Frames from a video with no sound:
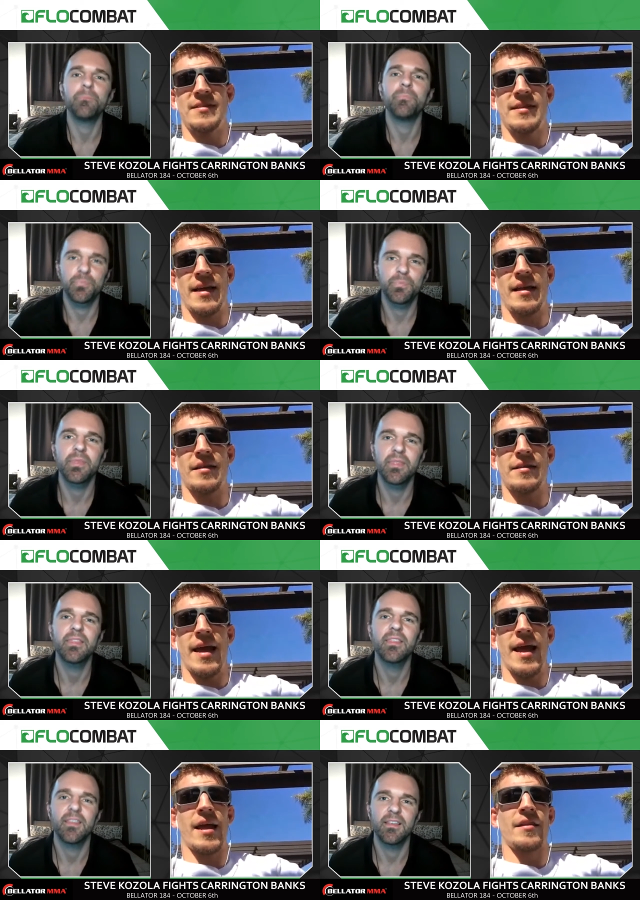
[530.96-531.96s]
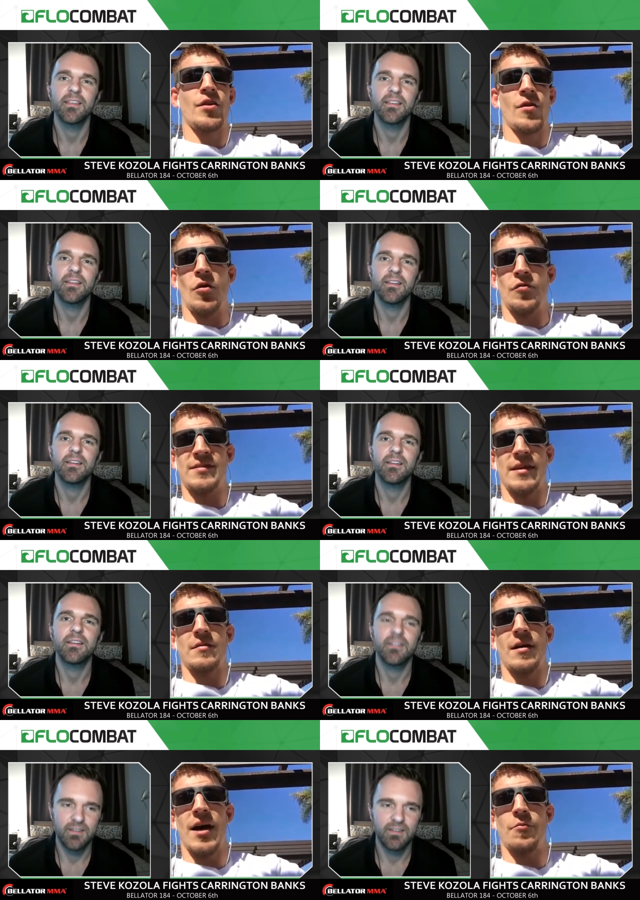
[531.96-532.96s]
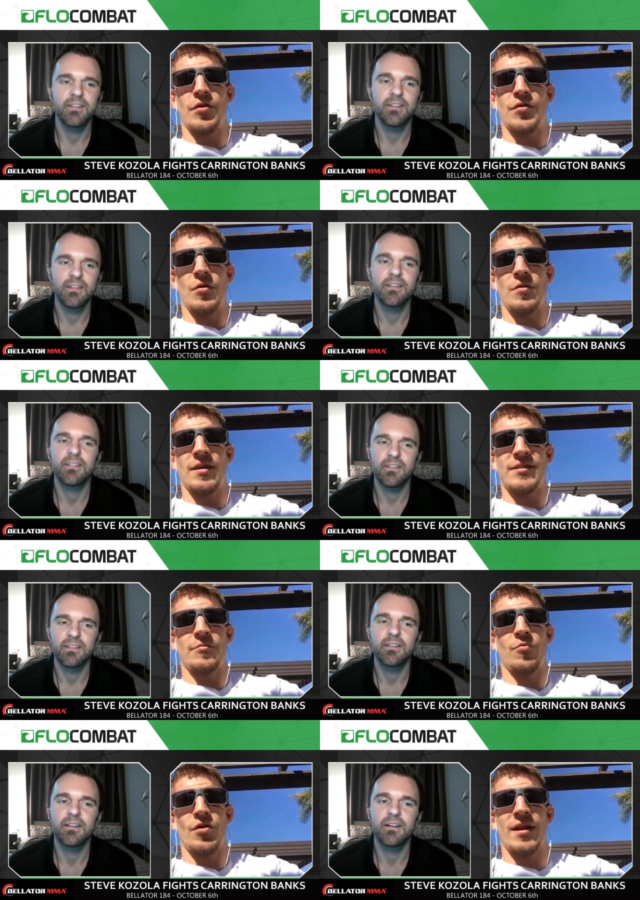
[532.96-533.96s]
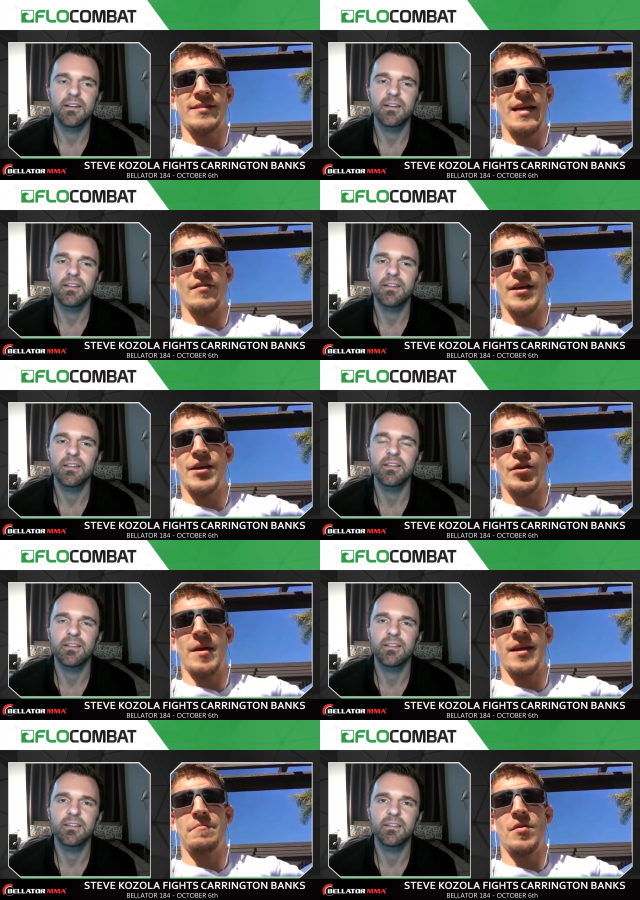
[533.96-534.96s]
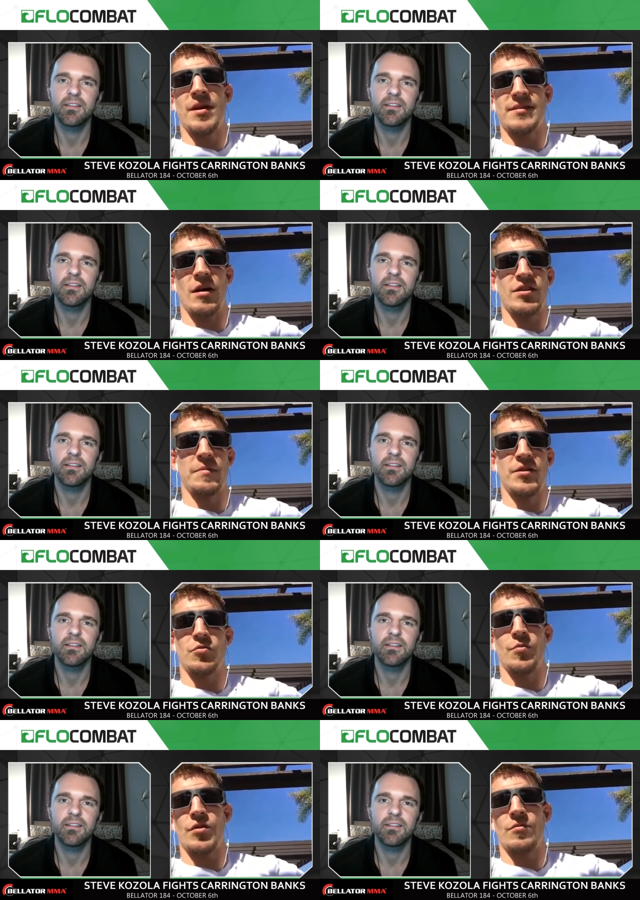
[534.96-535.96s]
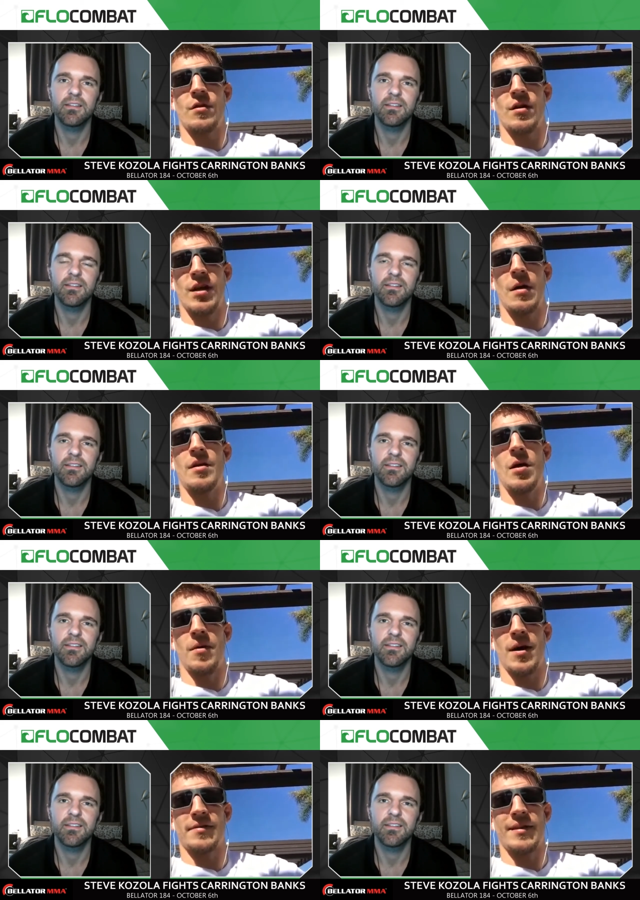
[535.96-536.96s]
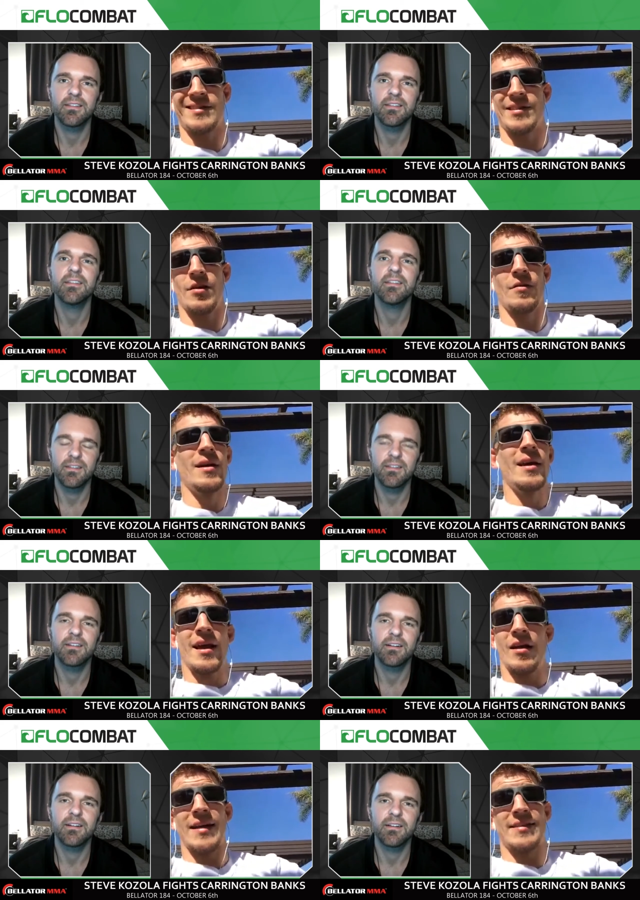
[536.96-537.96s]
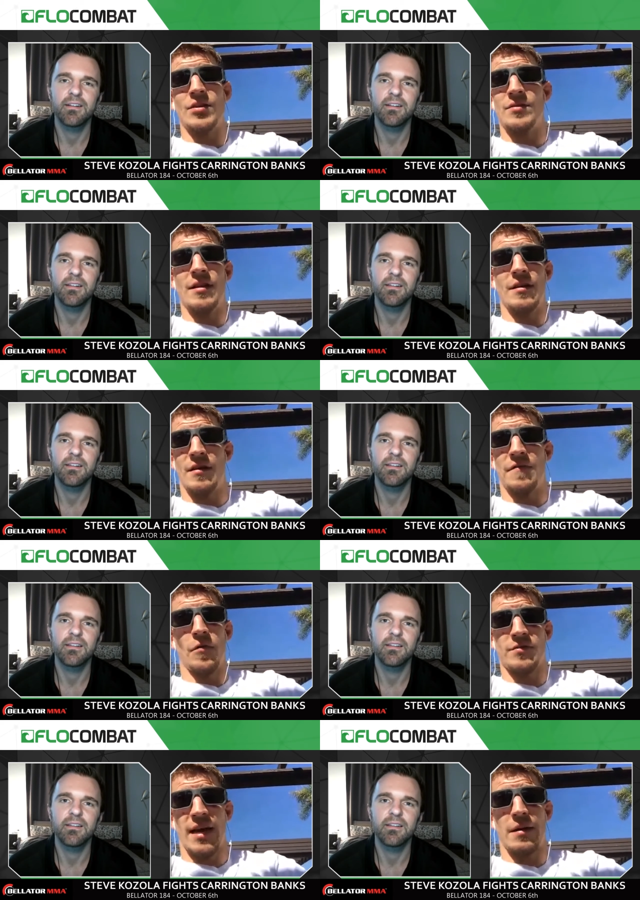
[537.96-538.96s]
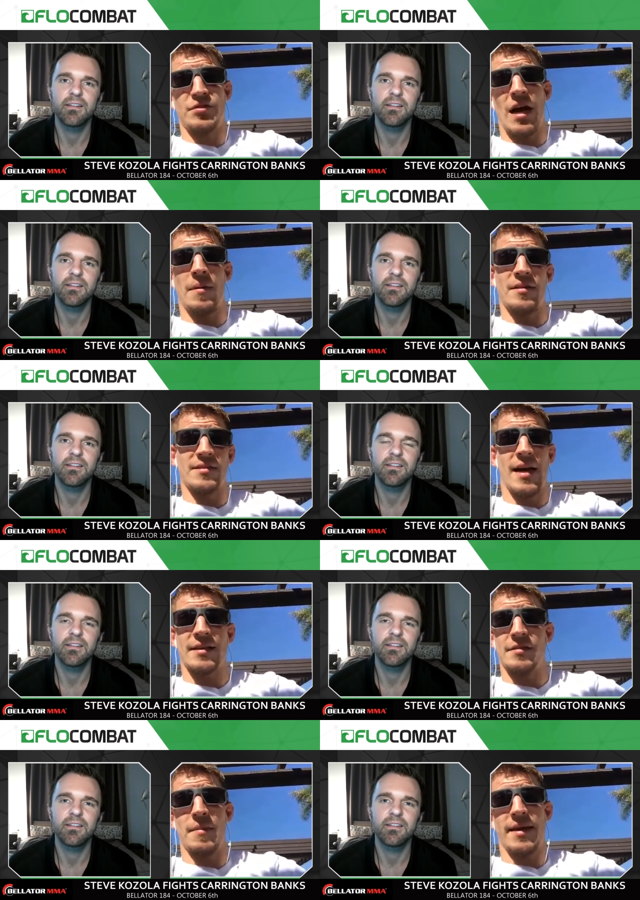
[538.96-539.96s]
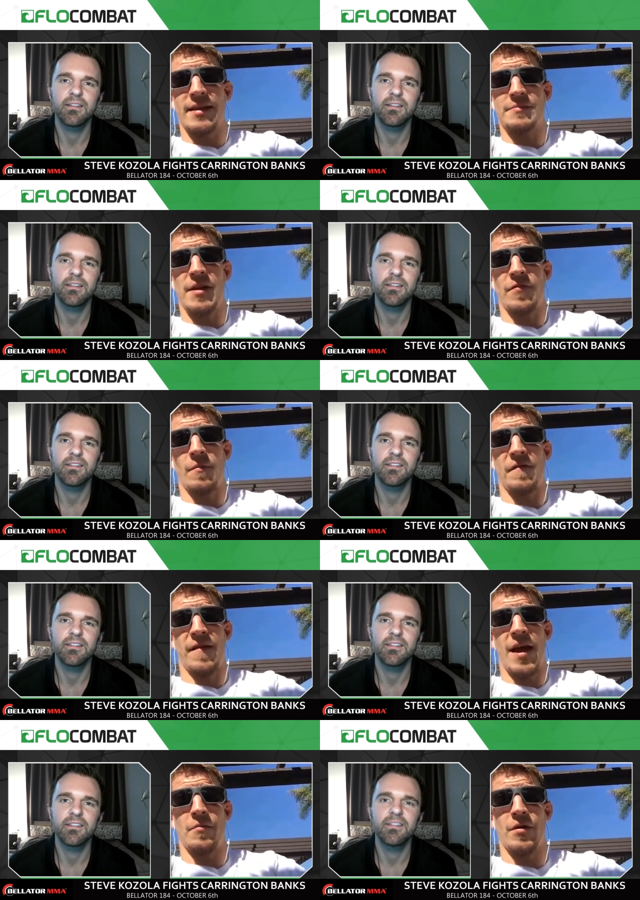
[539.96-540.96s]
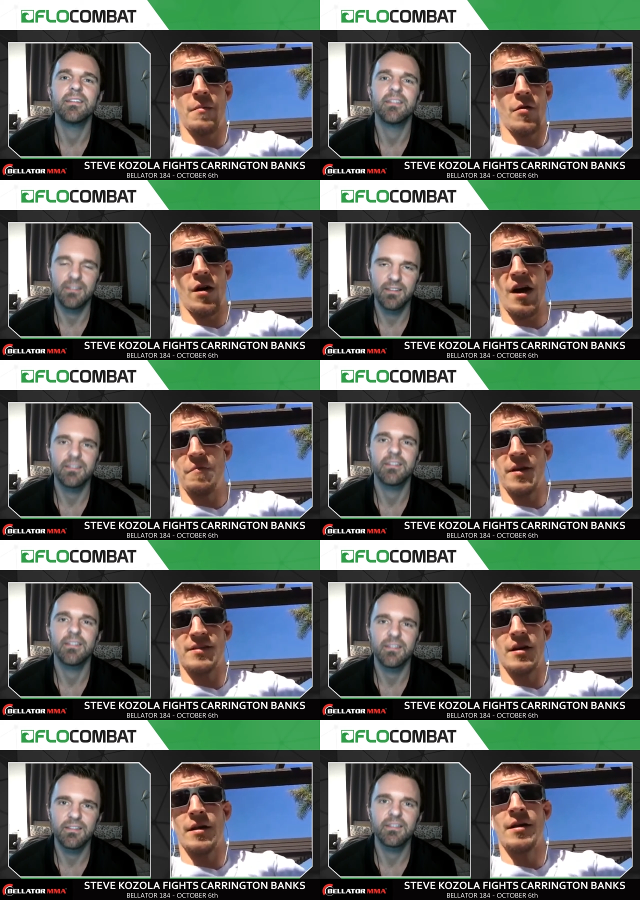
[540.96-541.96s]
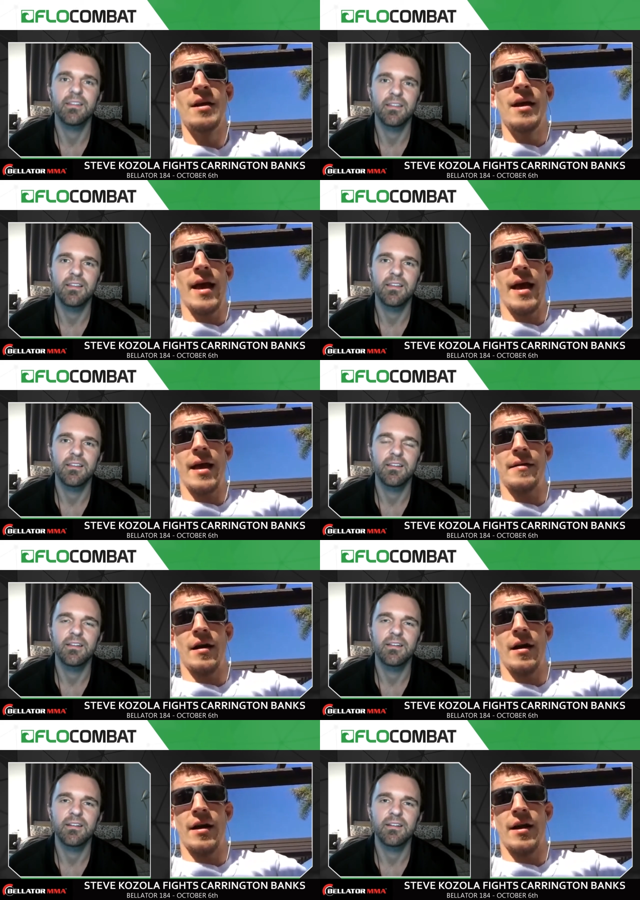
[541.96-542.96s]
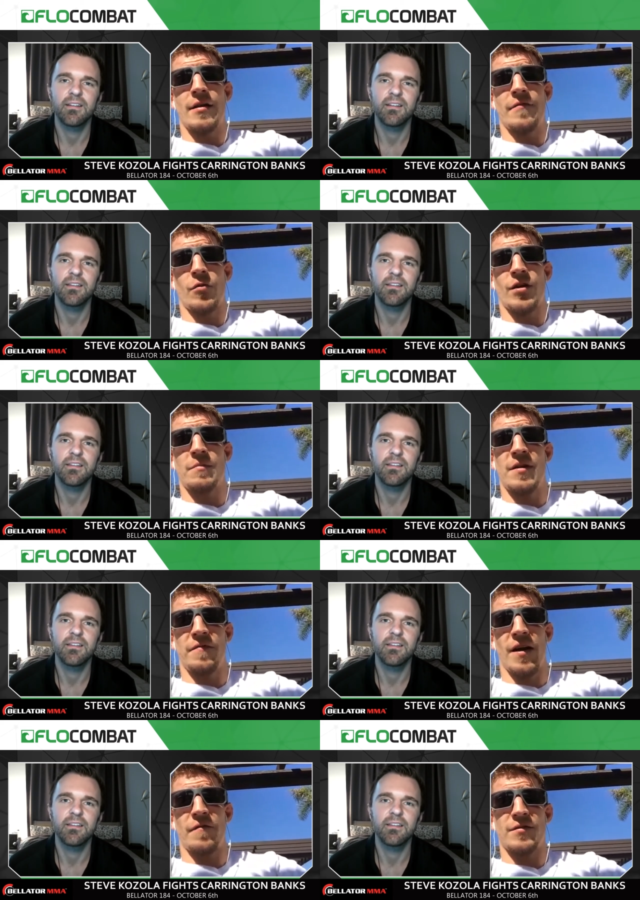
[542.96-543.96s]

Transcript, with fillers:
Speaker 1: business at the end of the day, and your health is on the line when you're doing this. And it's not like you're making millions of dollars, especially when you're coming up like this, Yeah, I still need a full-time job on the side to make ends meet for my family, my wife, my son. And if we're going to be fighting